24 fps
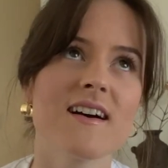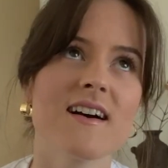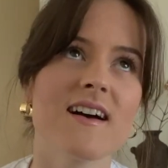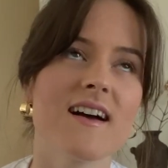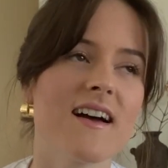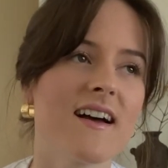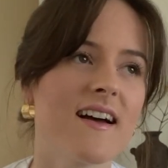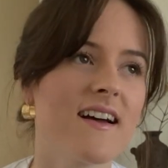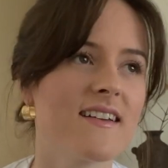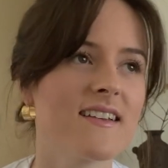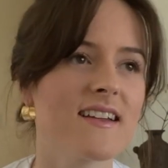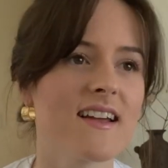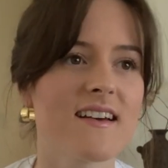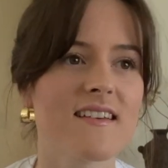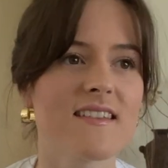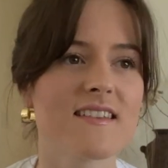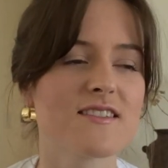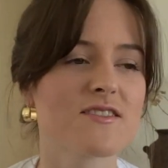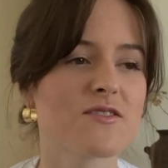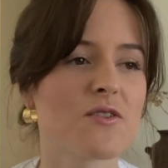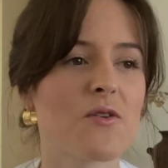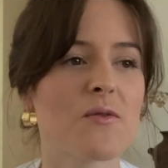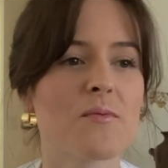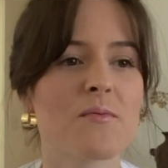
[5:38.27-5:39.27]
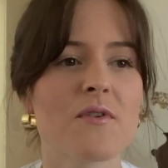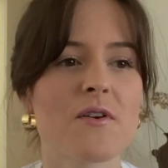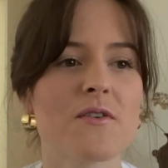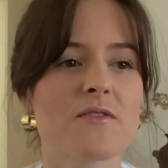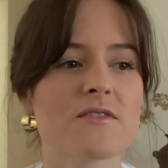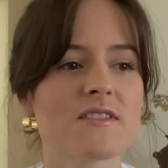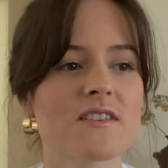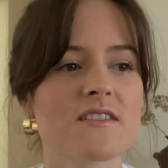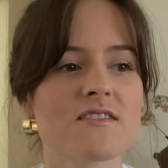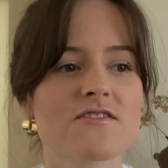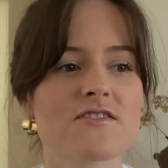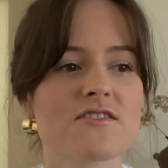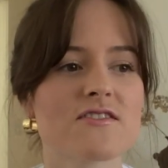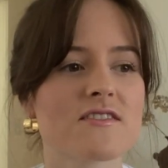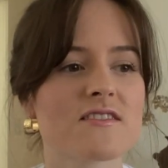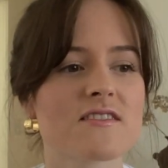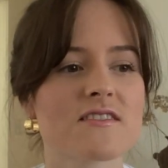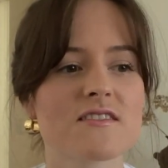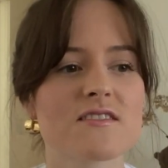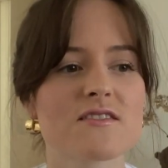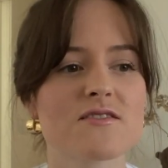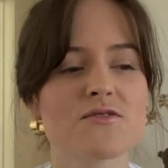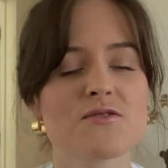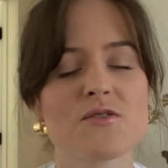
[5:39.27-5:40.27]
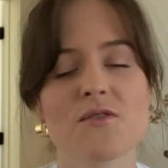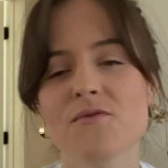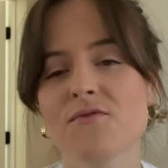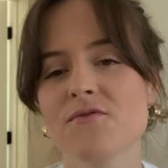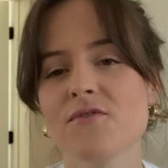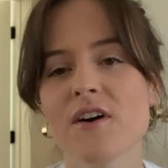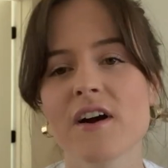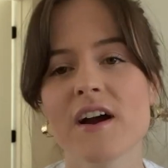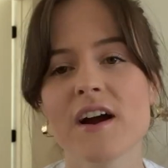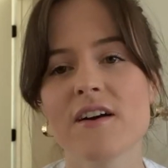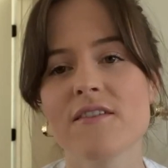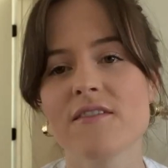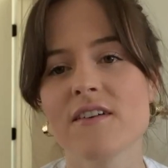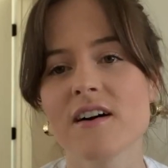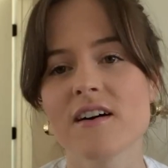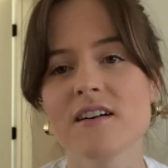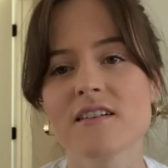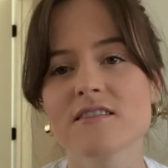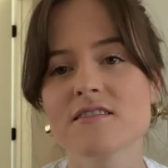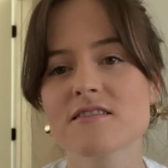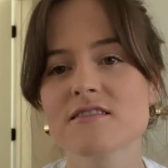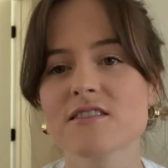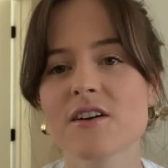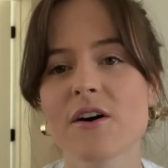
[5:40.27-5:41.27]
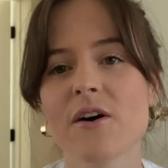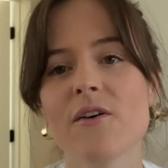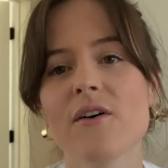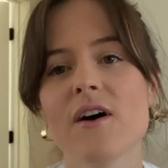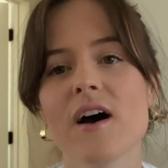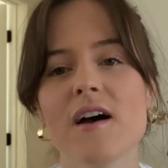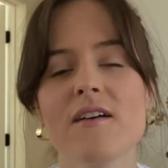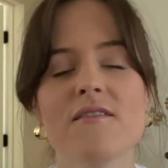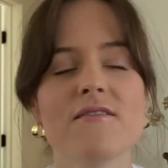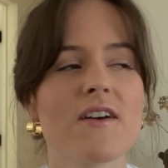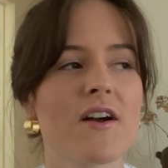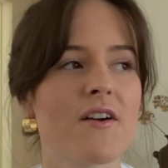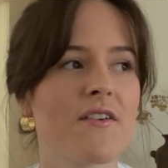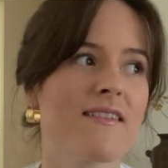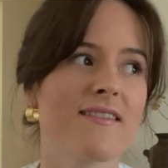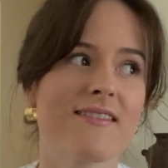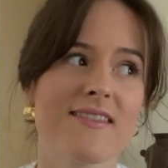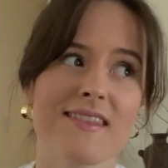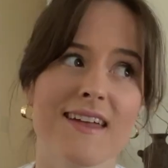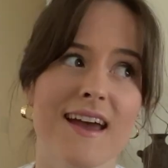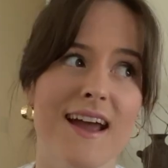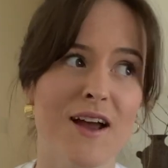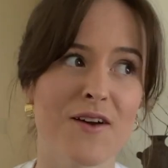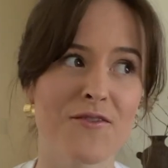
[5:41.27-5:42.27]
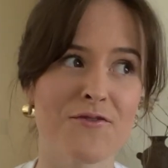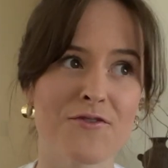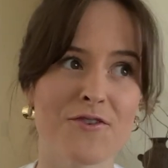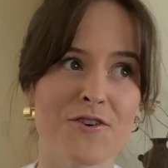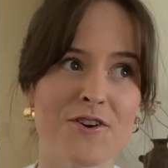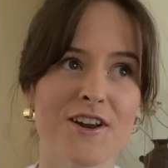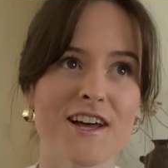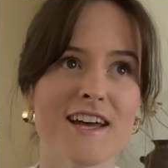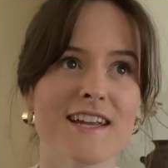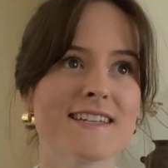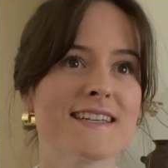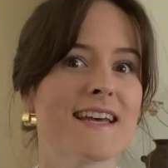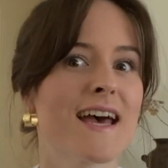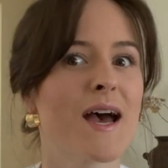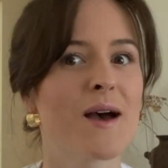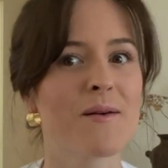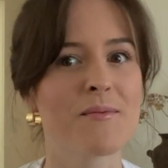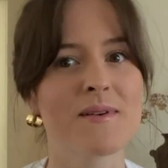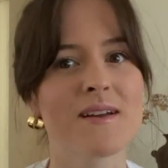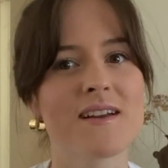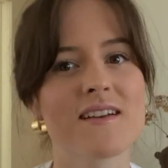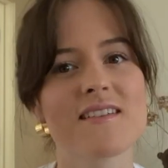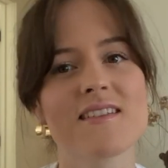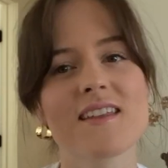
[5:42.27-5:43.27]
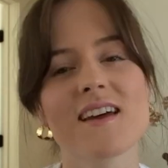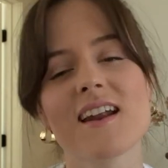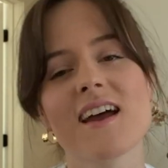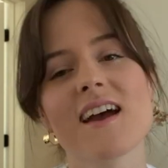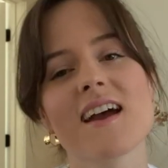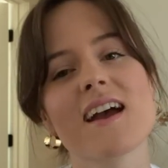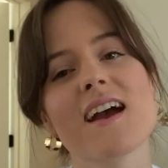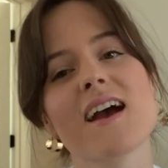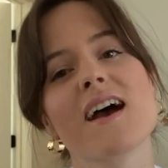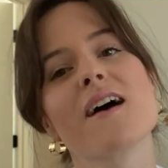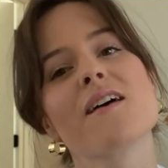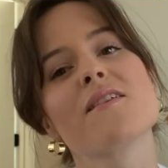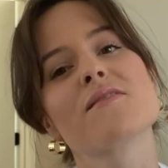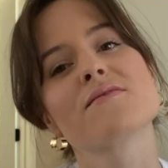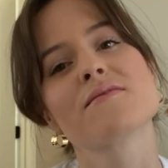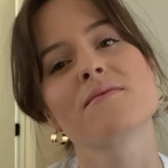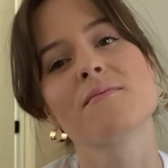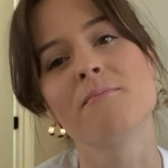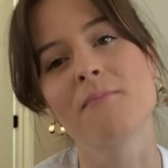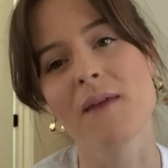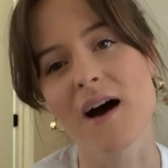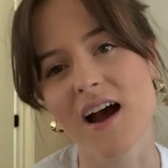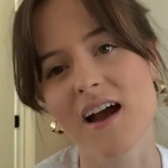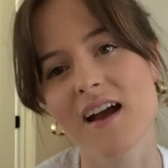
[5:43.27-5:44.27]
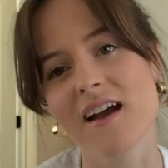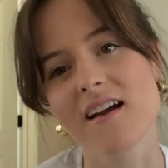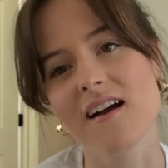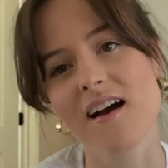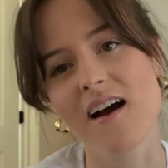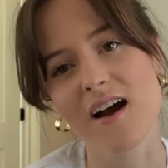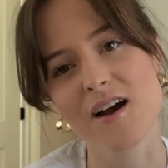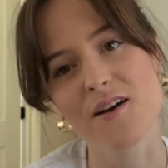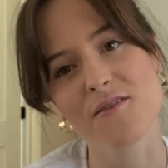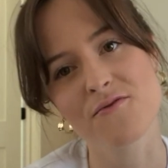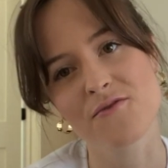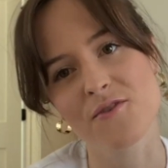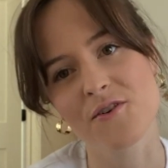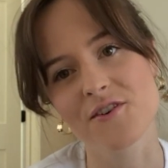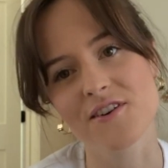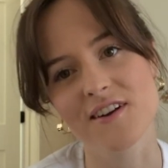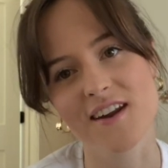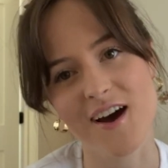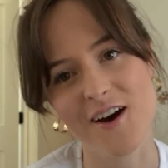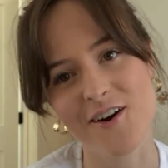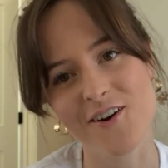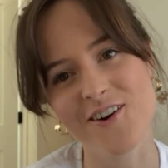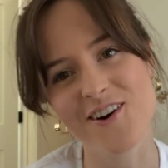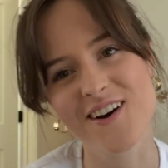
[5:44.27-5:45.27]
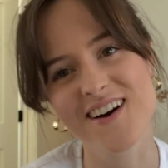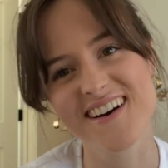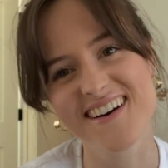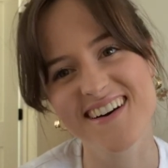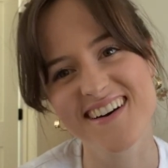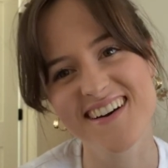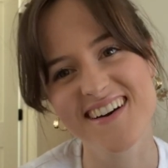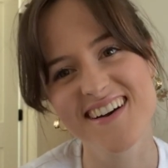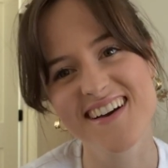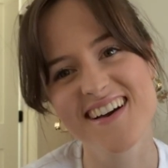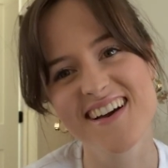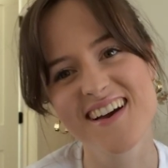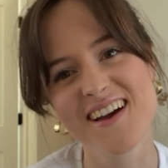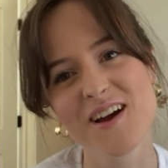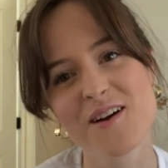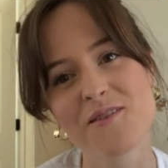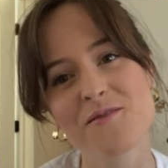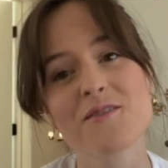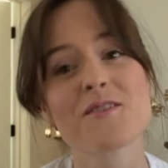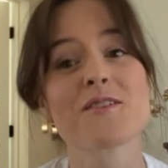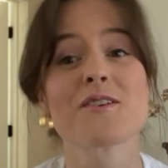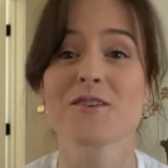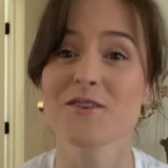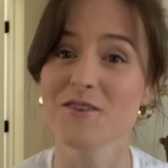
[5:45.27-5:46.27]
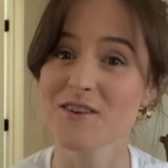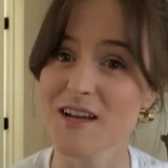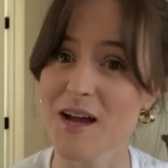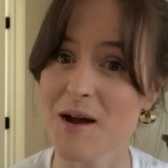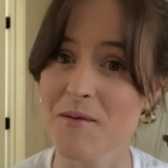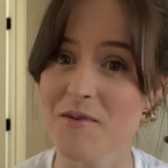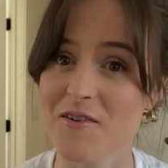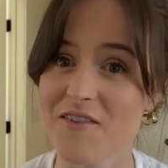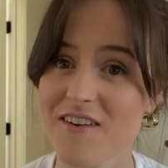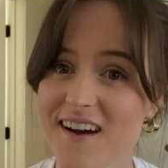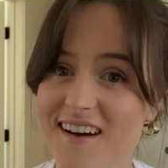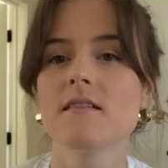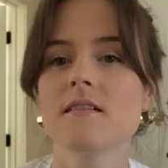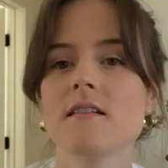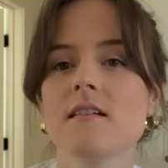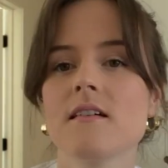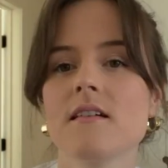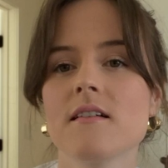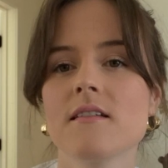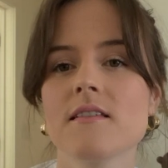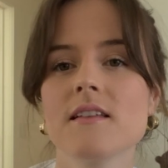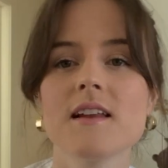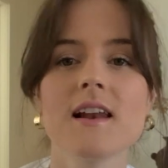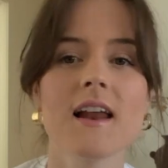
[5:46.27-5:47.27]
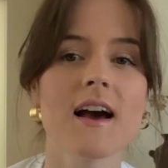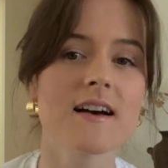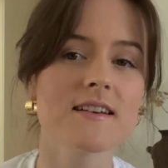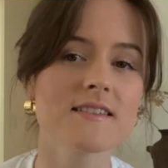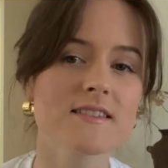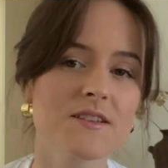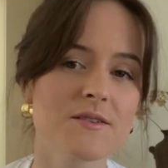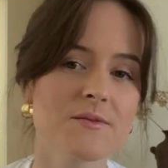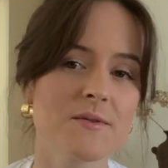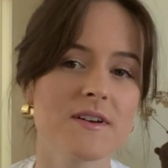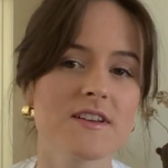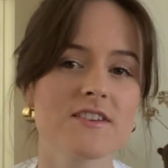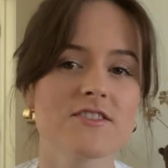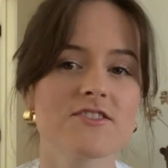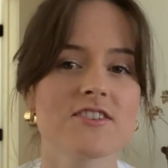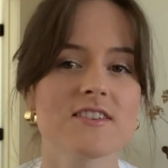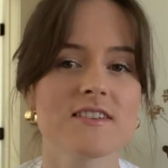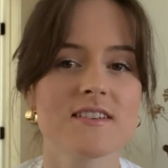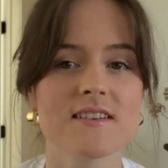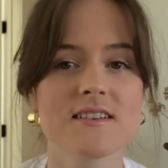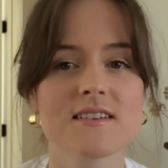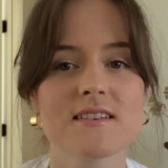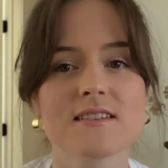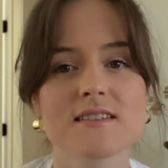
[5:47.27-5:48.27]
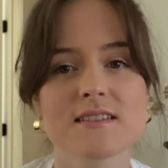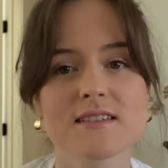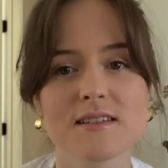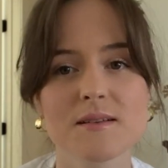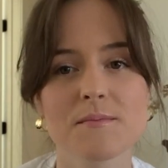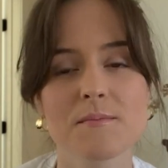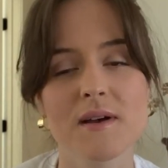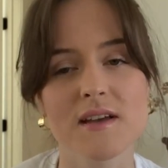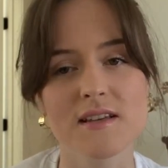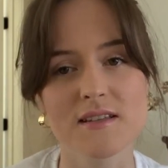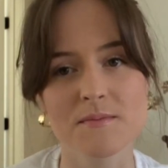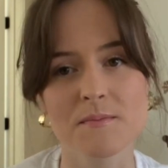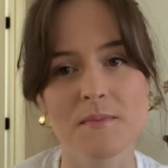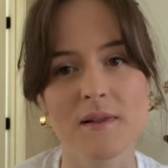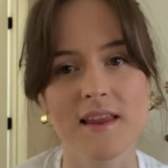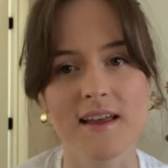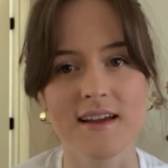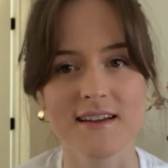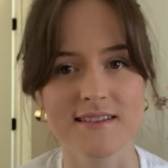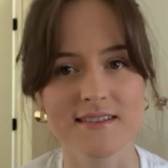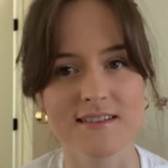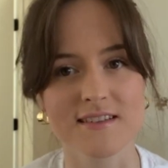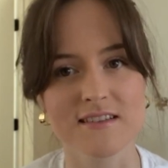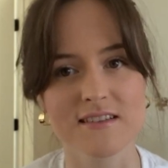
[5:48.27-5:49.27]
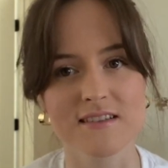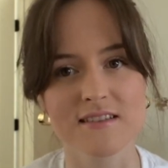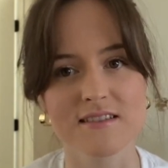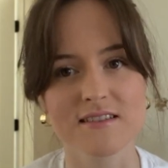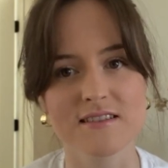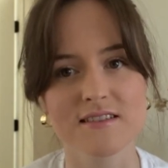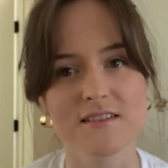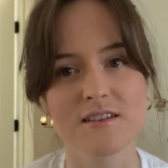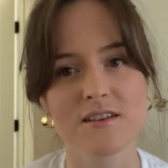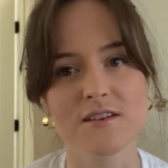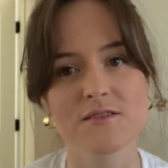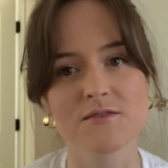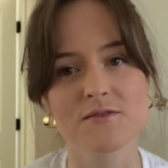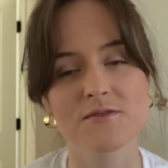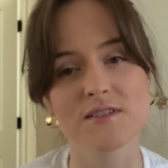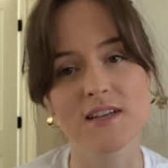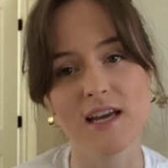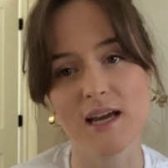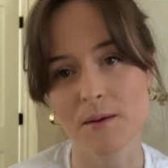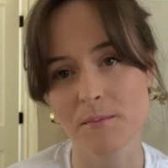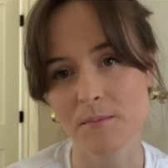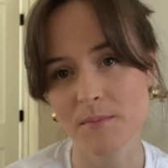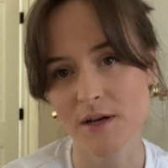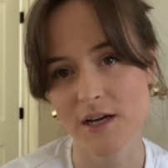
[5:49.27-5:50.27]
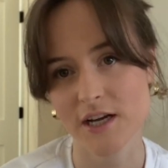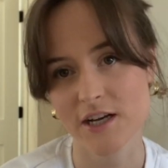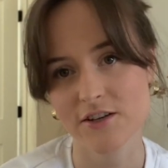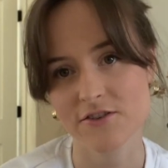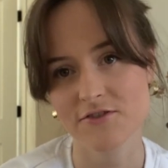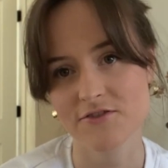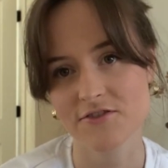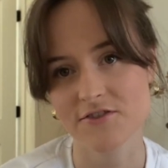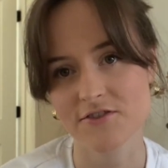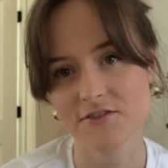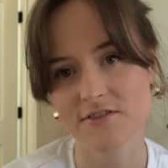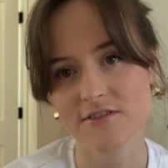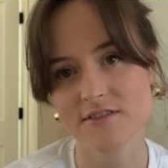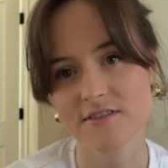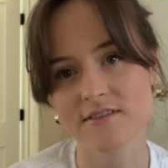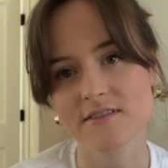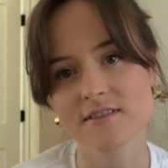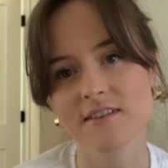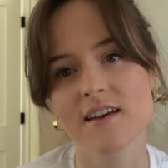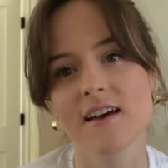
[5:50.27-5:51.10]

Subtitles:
And yeah, this whole process just took forever, so I'm very thankful and happy that I have my iPhone now with a good camera. The last question is the best places to take pictures.